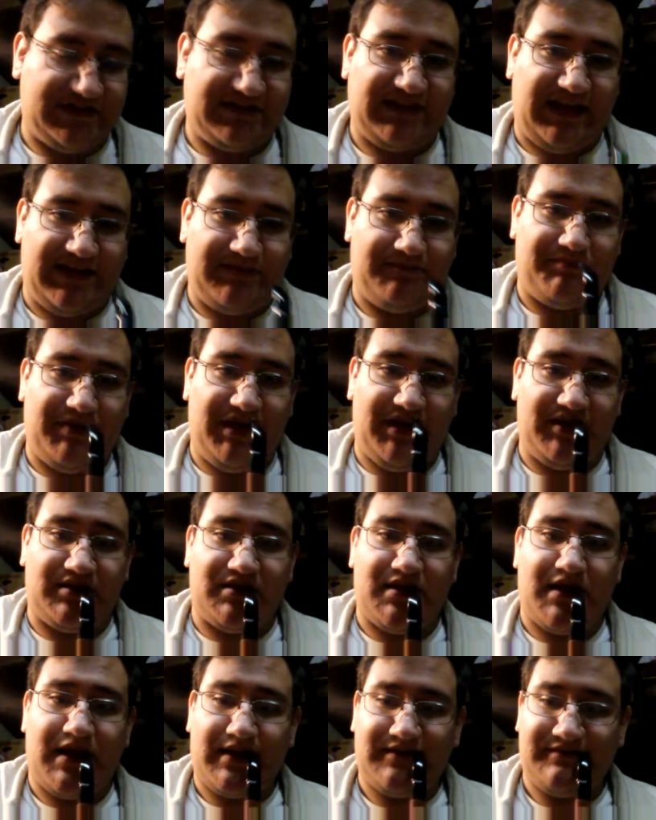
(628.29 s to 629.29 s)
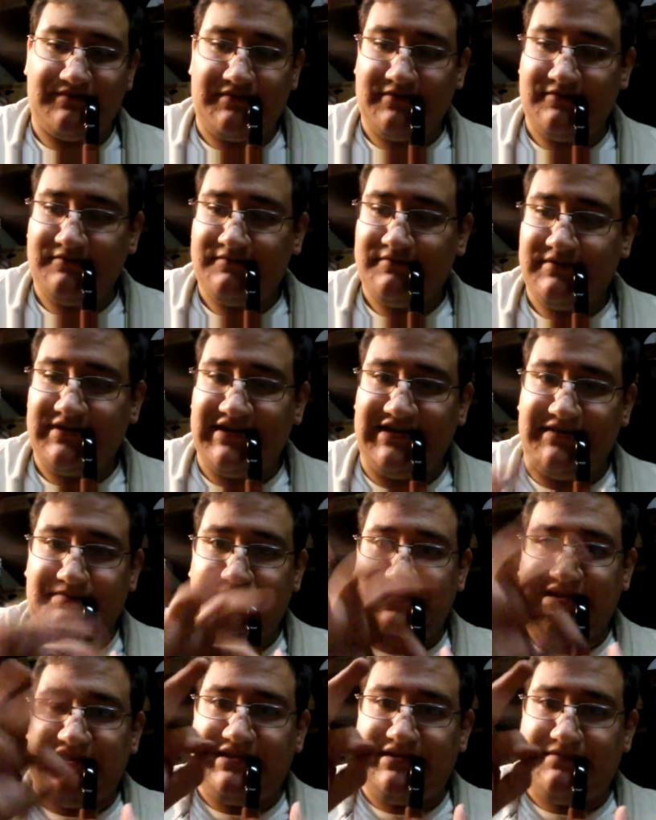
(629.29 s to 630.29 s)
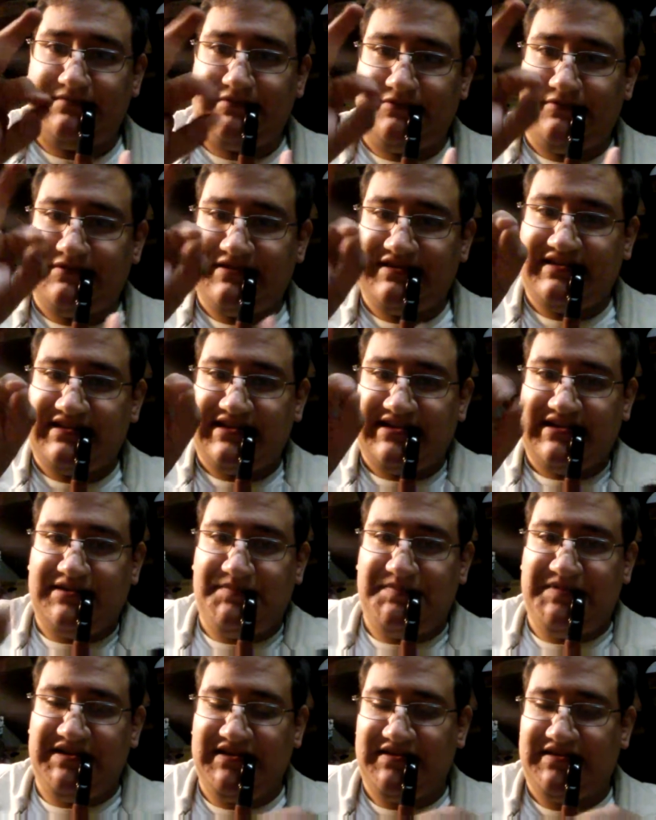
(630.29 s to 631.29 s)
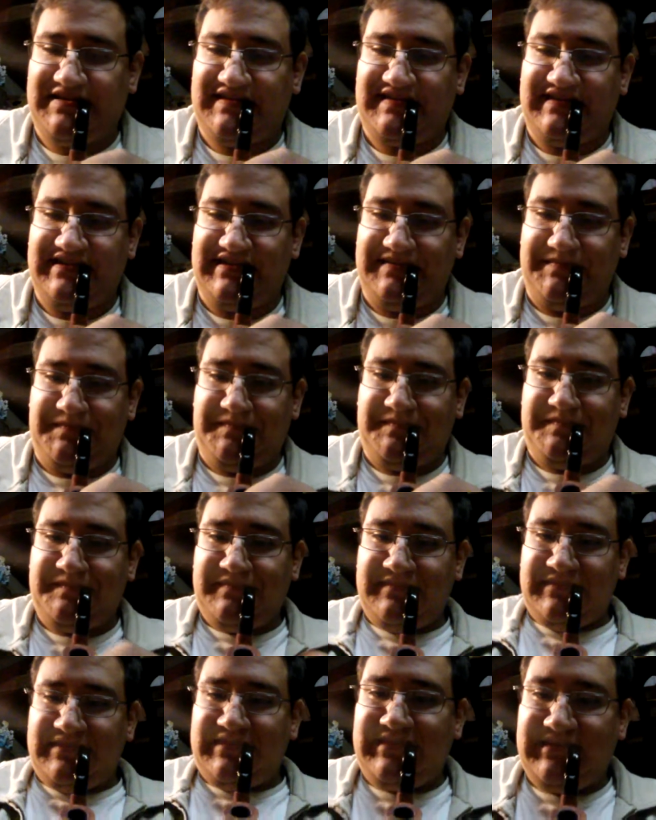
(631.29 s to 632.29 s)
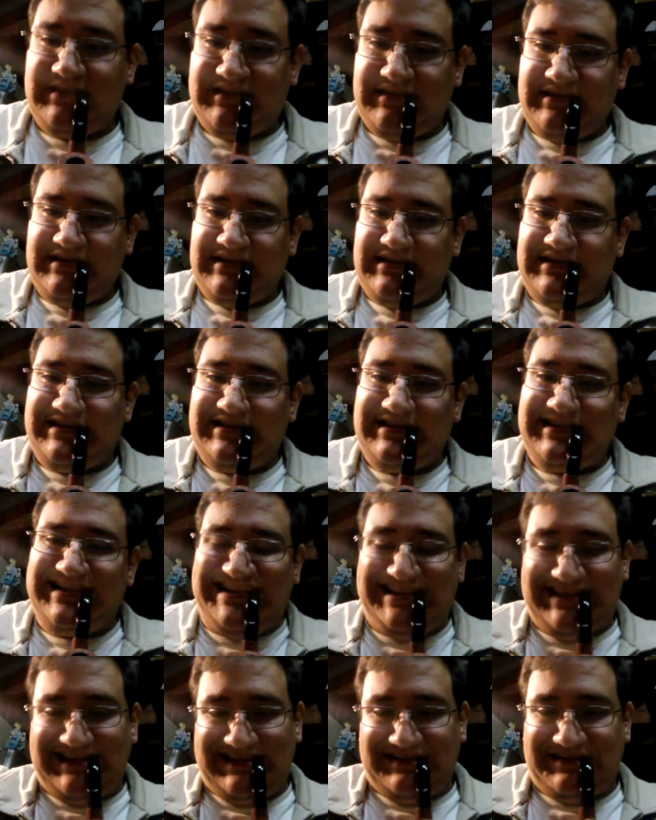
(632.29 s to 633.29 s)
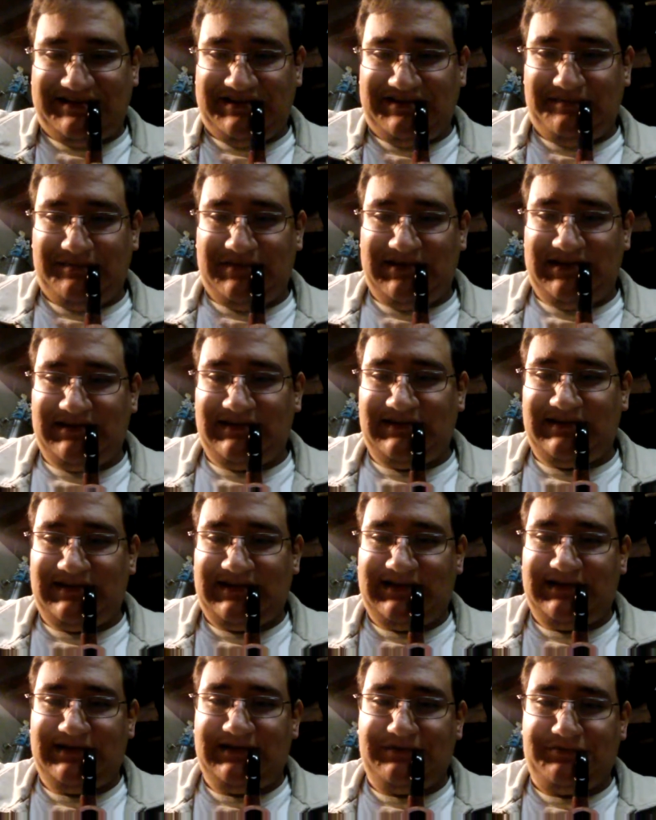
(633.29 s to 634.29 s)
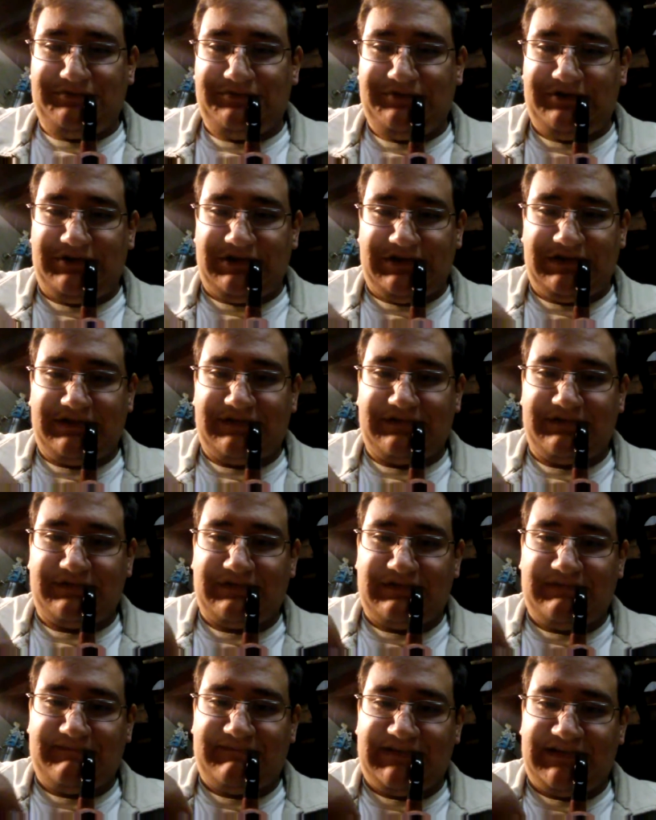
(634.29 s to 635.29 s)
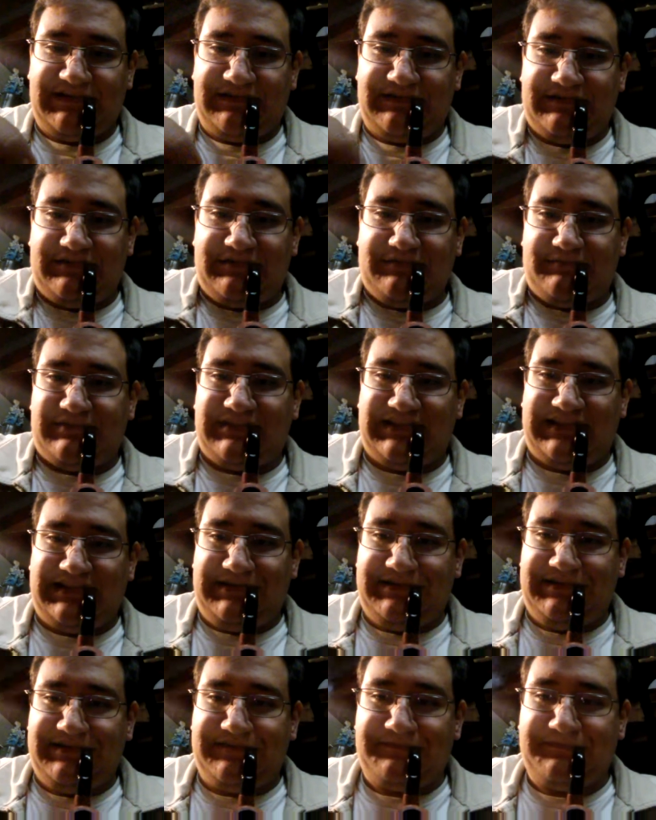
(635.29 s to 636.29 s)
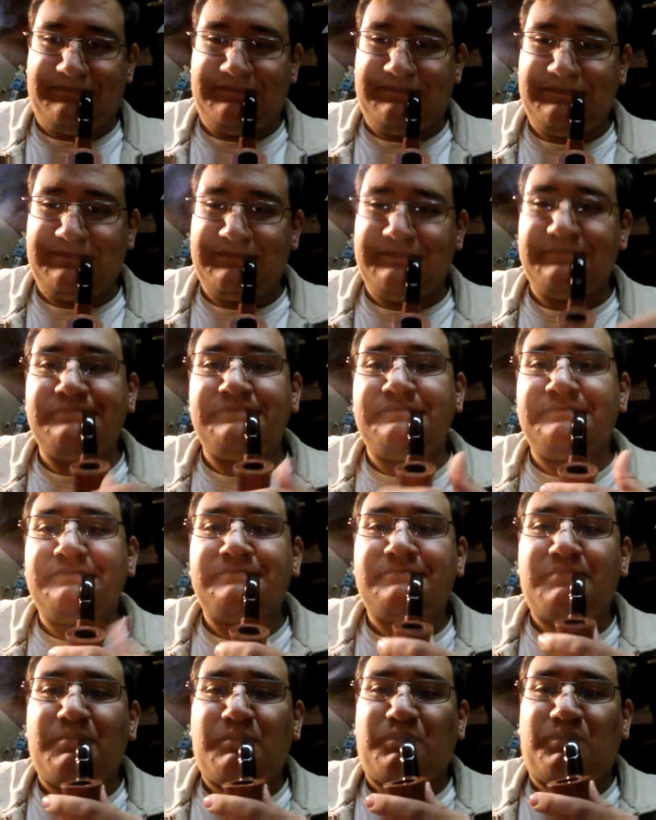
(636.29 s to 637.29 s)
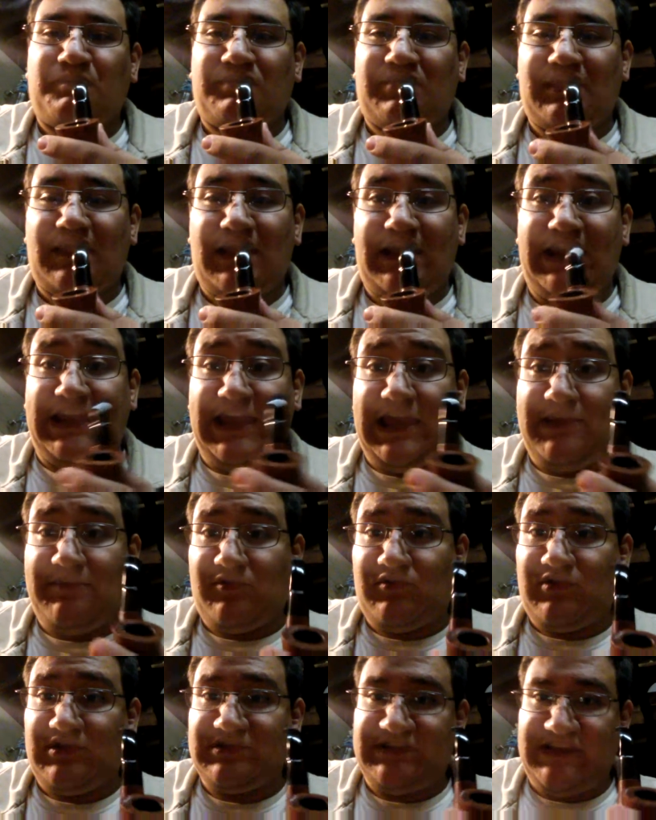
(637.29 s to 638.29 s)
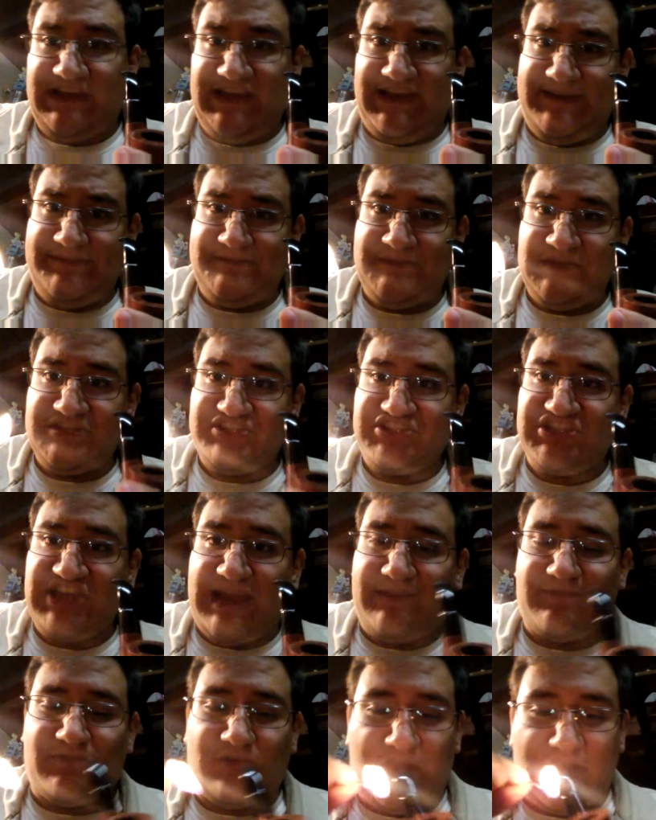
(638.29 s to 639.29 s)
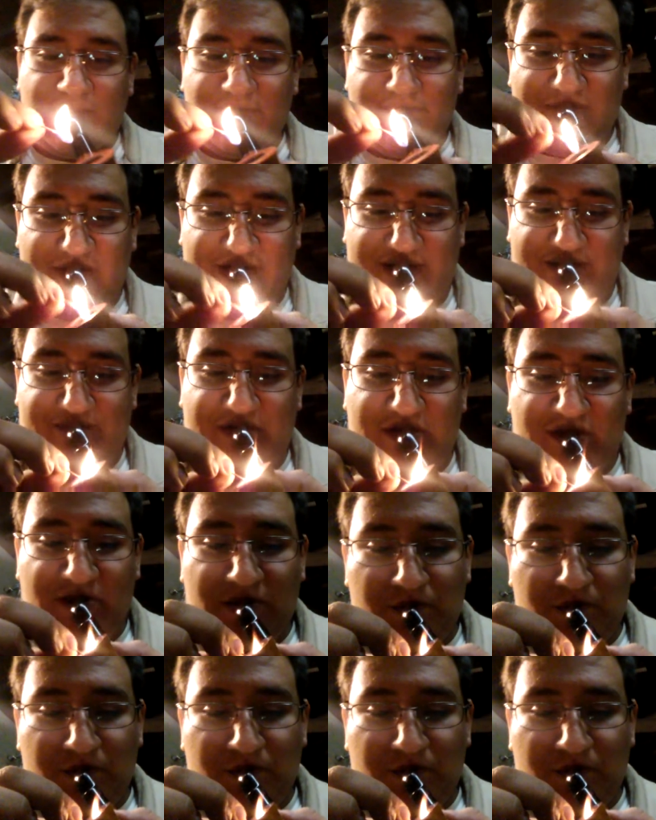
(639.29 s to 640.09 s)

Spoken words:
a slight bend, a bent Dublin with a slightly bent stem. I like that shape, and I looked to try and find another one like it, and I came across a shamrock pipe.